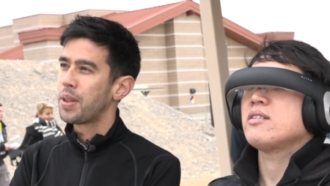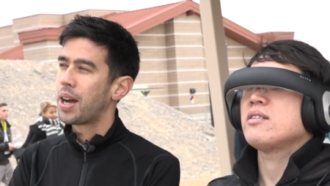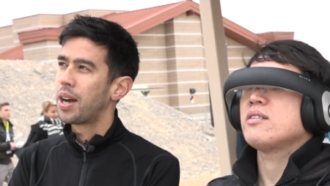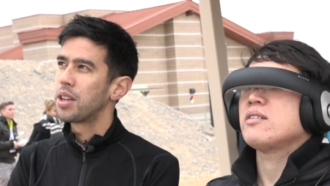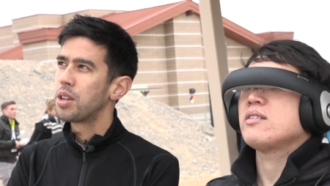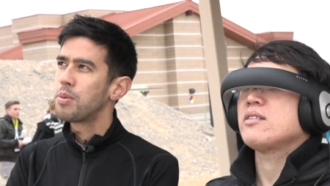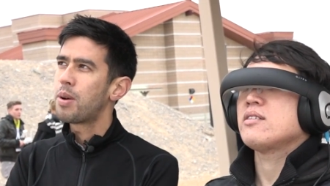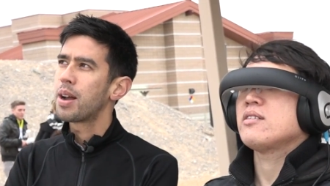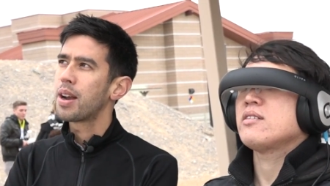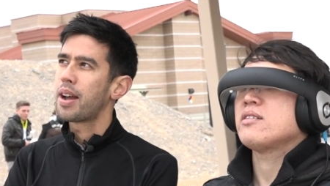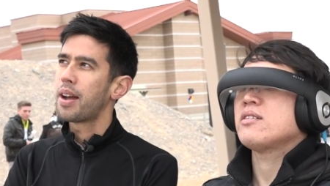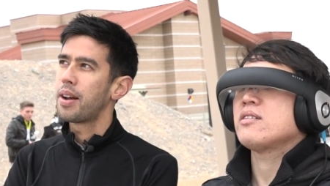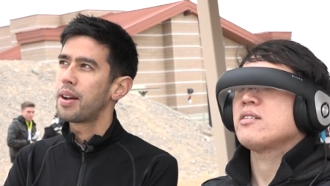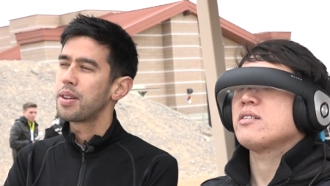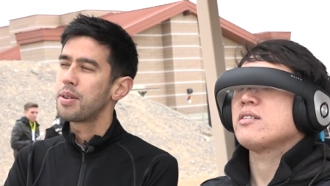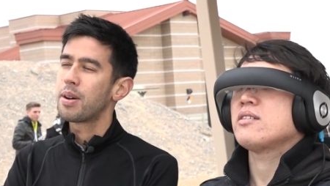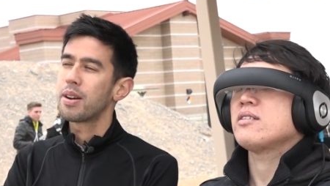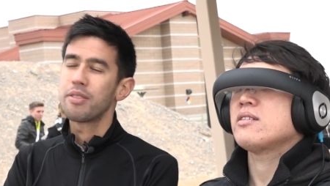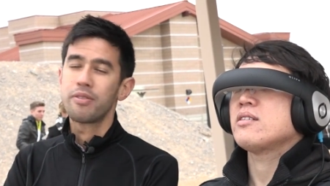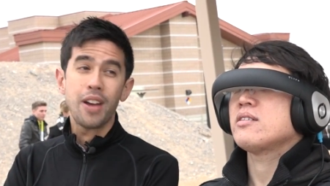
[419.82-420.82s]
Speaker 1: uh, you want a
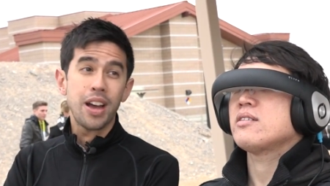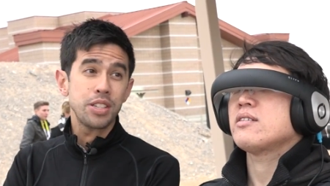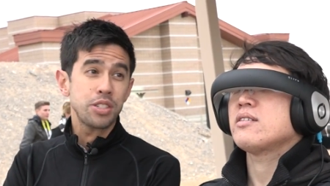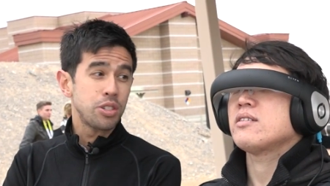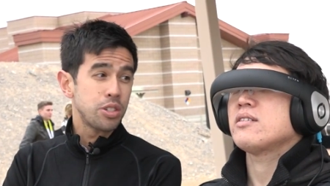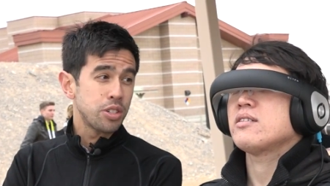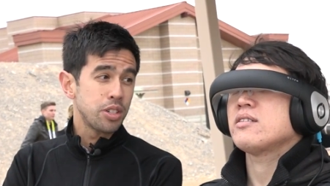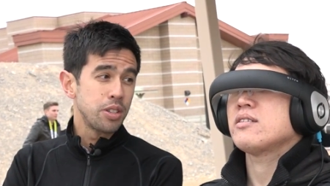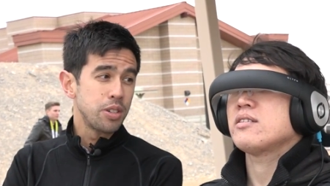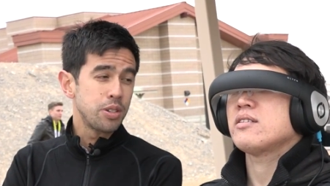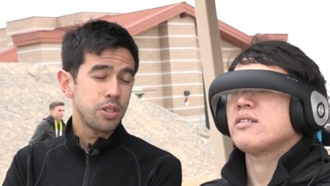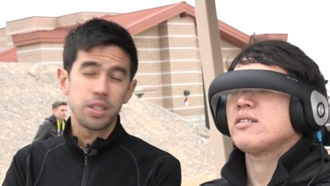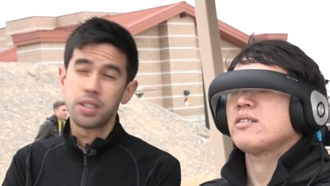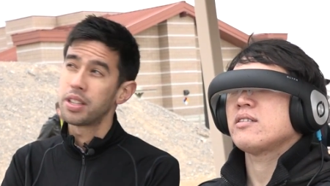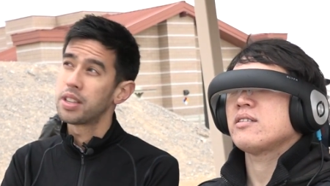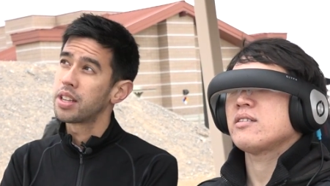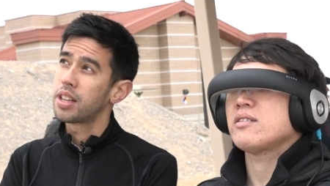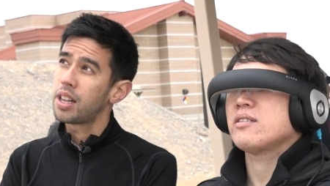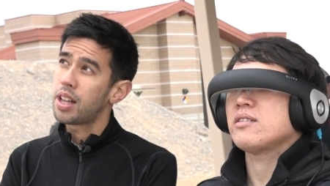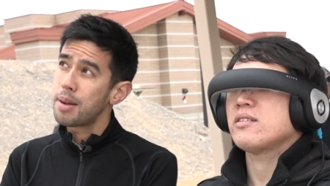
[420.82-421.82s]
you want a faster solution.
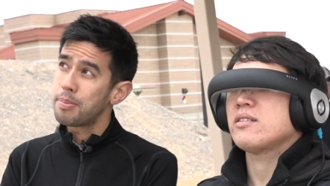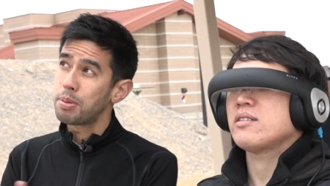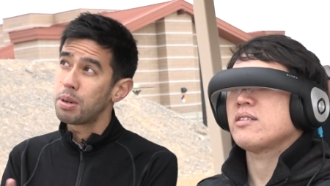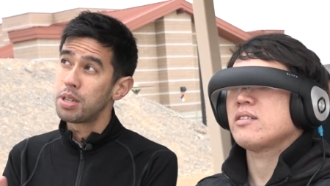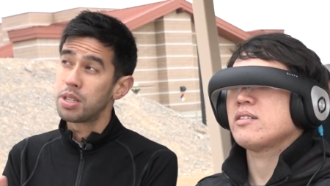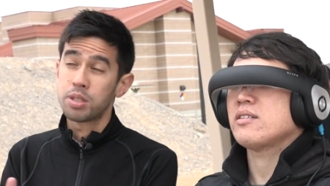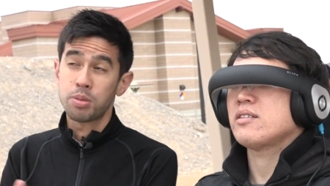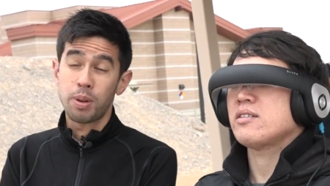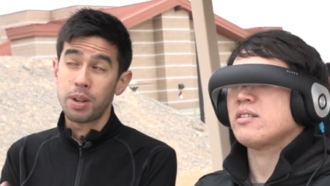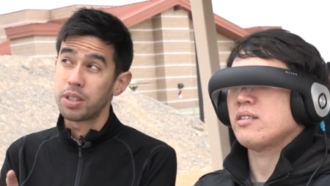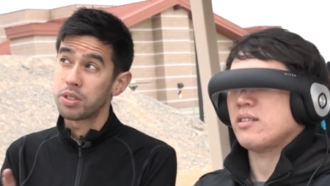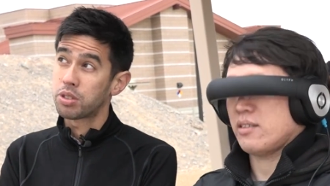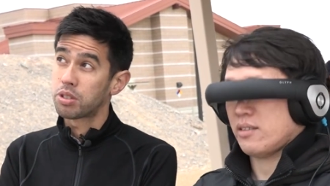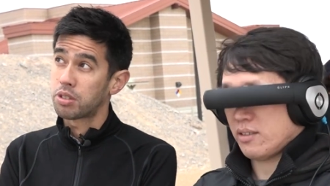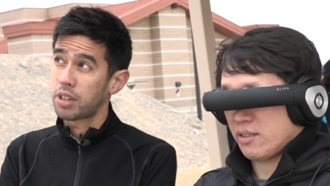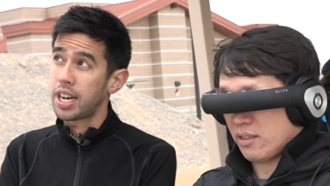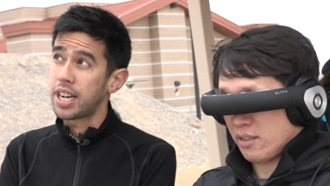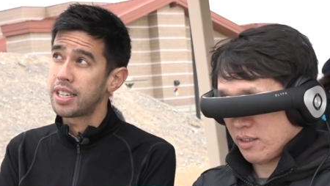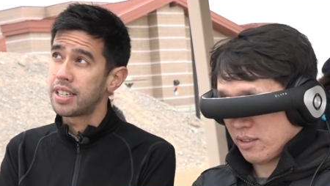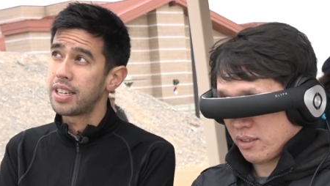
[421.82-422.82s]
And the light bridge, while it's
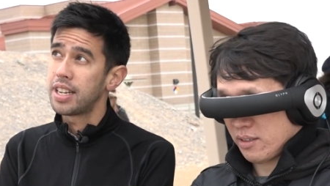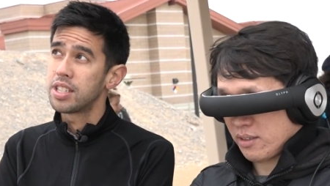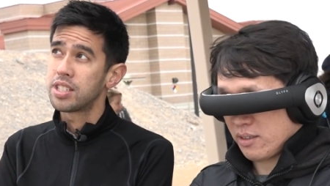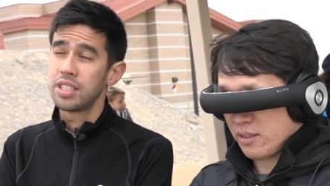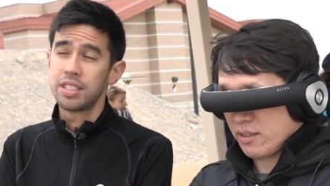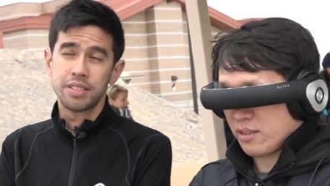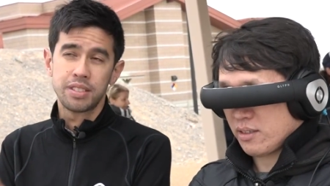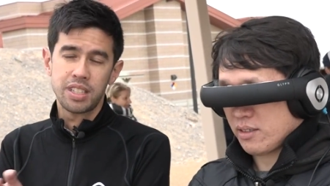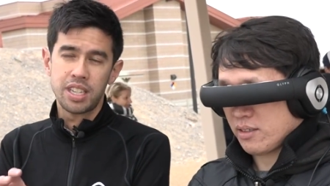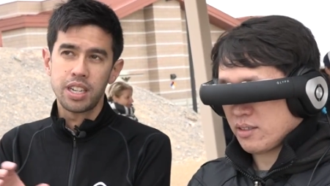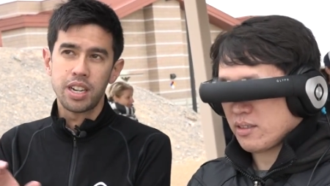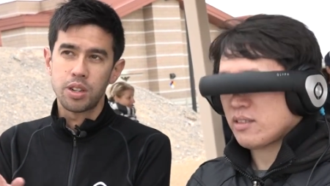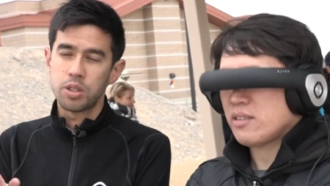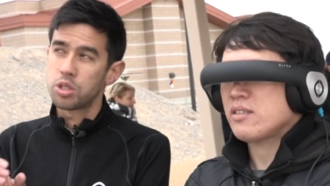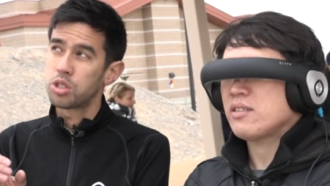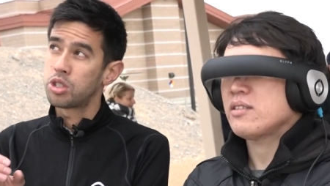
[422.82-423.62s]
great, isn't you know